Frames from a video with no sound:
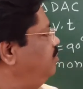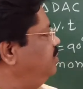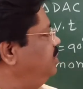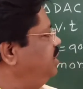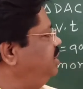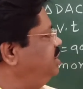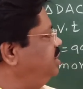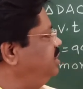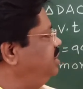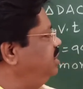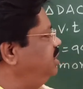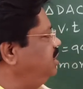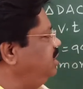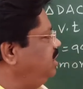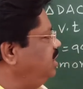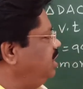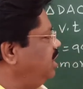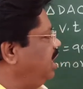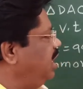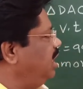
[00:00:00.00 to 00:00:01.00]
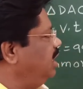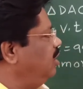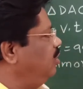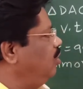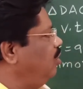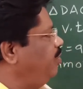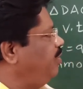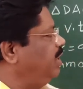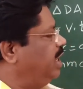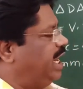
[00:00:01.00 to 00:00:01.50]
this is the angle
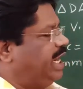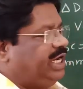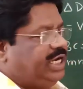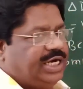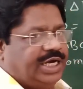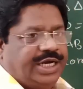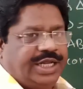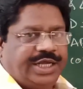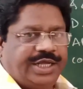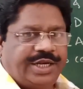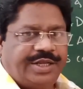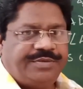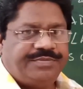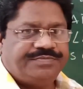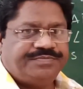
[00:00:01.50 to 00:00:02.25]
of 90 degree.